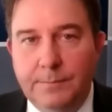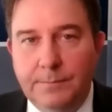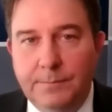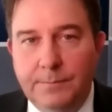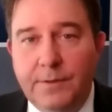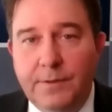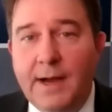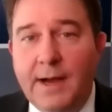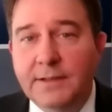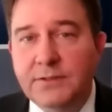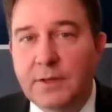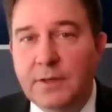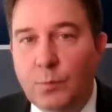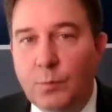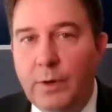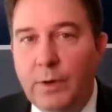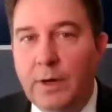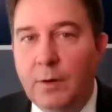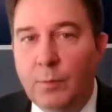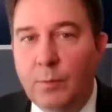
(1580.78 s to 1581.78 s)
thoughts on
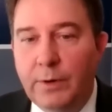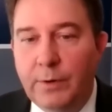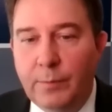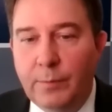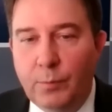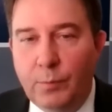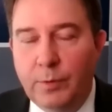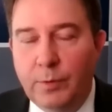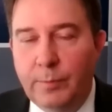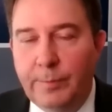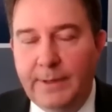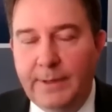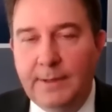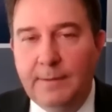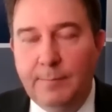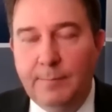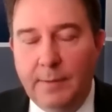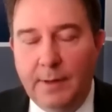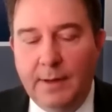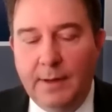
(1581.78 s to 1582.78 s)
where we will be
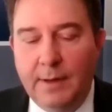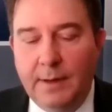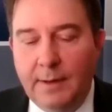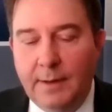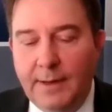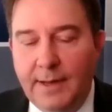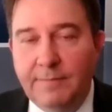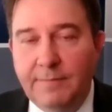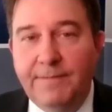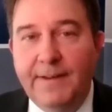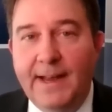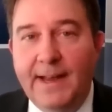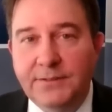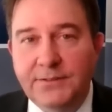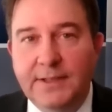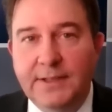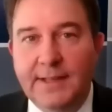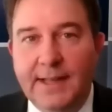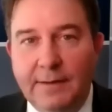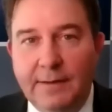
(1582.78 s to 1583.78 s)

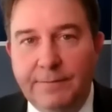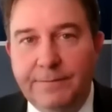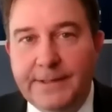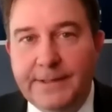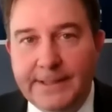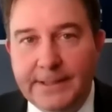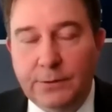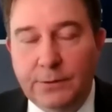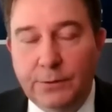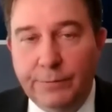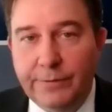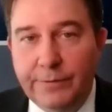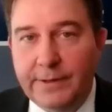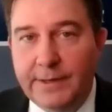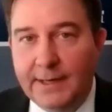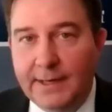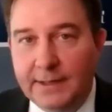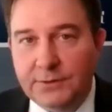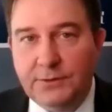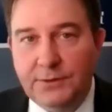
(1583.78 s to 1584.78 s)
advancing that file over the
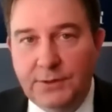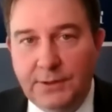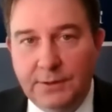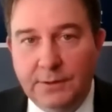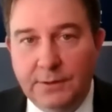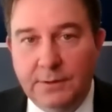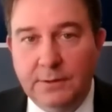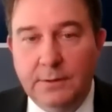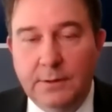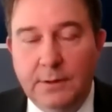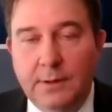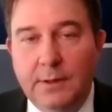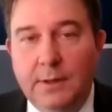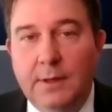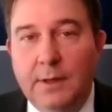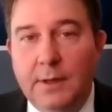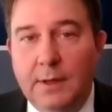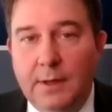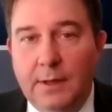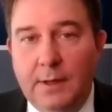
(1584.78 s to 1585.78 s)
next year.
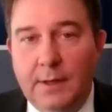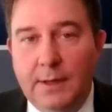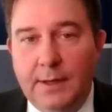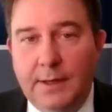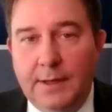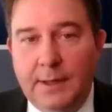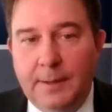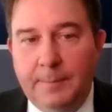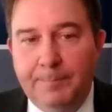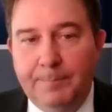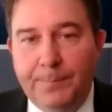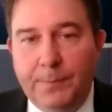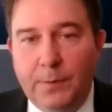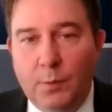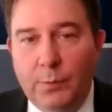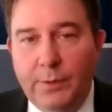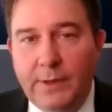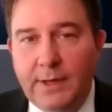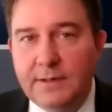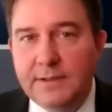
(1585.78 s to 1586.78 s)

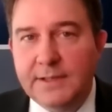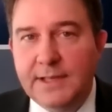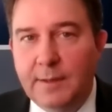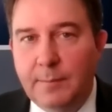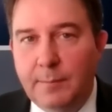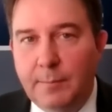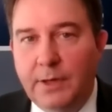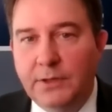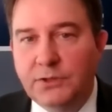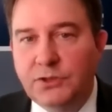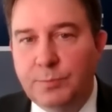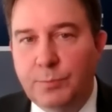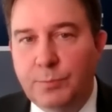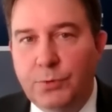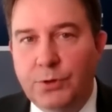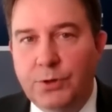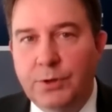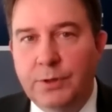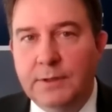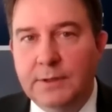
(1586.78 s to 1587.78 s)
We need to get much
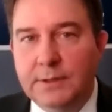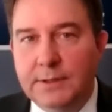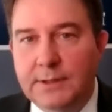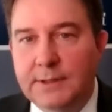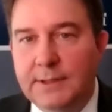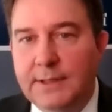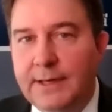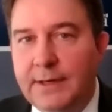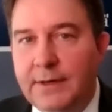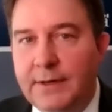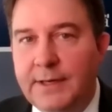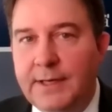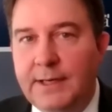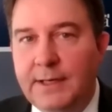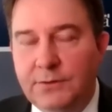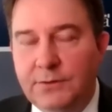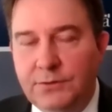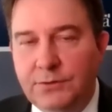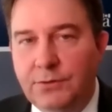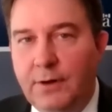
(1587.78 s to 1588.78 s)
more clarity
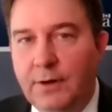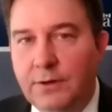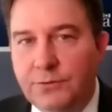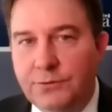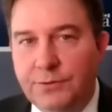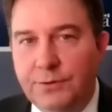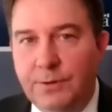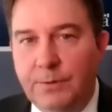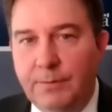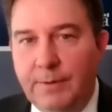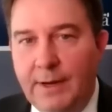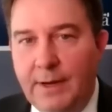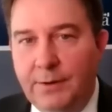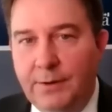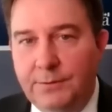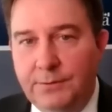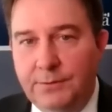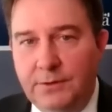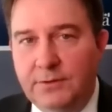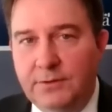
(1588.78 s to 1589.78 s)
and structure
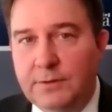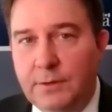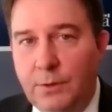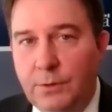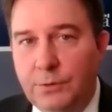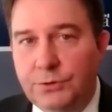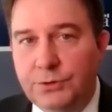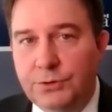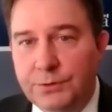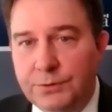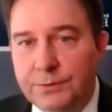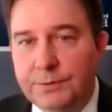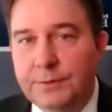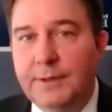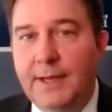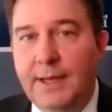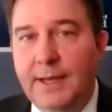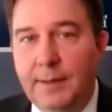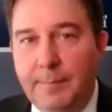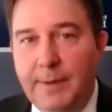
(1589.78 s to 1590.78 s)
around disclosure
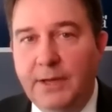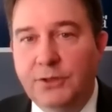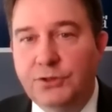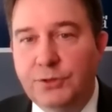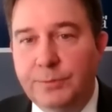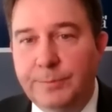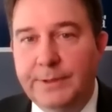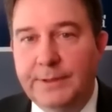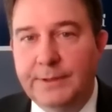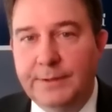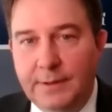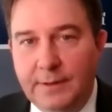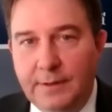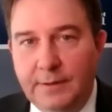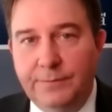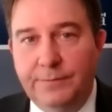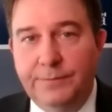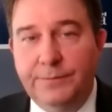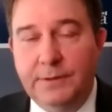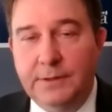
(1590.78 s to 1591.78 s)
and measurement
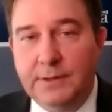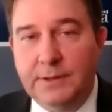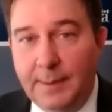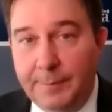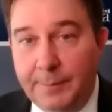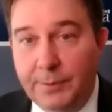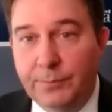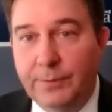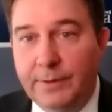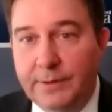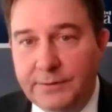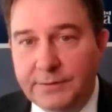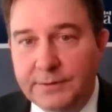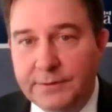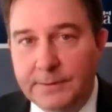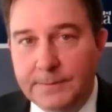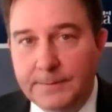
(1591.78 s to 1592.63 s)
of climate risk,